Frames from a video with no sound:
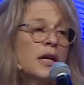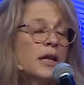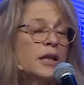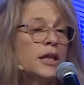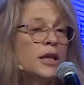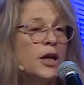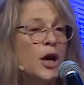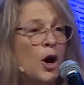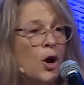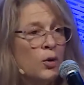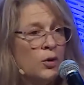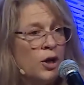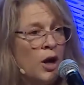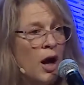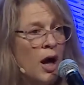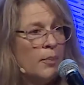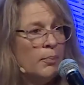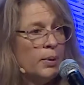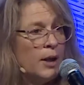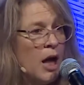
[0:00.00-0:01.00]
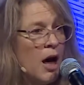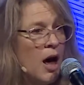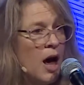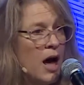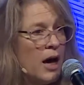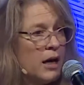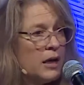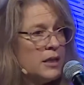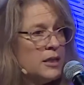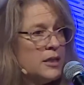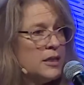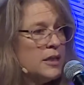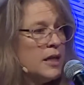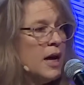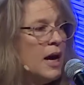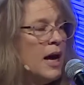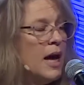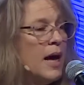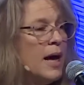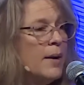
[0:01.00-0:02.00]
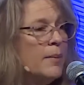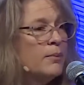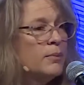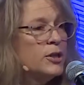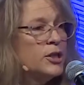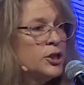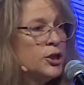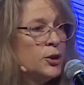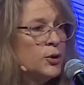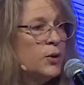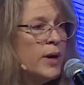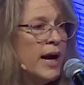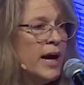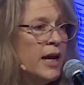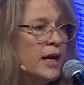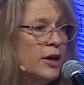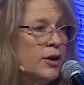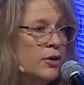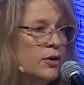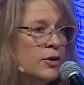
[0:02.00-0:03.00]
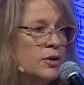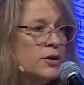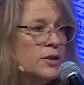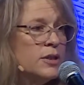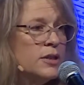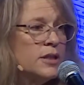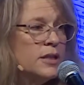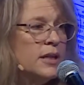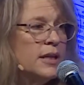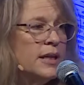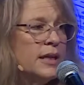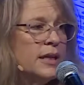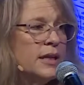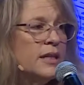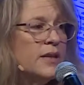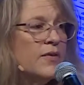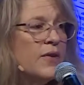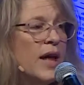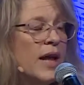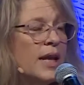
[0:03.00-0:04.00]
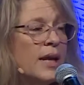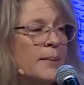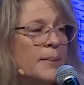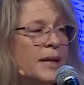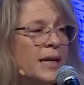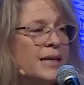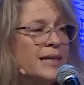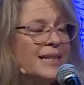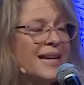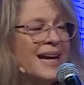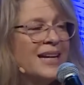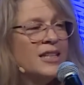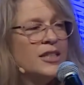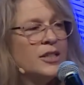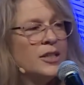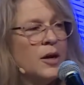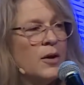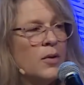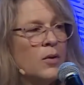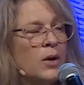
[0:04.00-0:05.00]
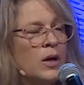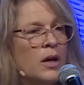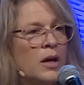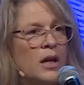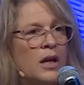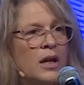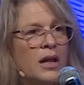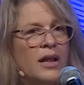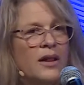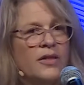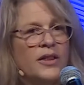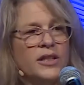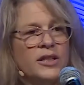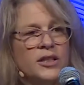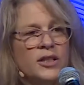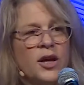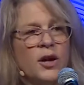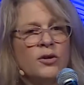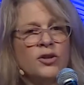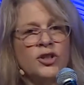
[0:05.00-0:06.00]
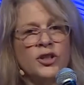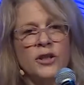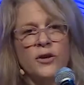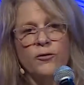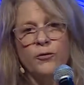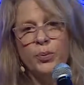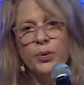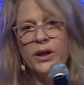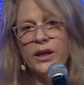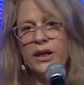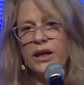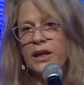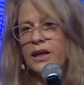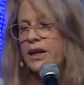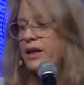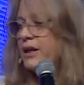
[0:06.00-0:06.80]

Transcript: The ODOT blocks, 2 acres in development. And so this notion of bringing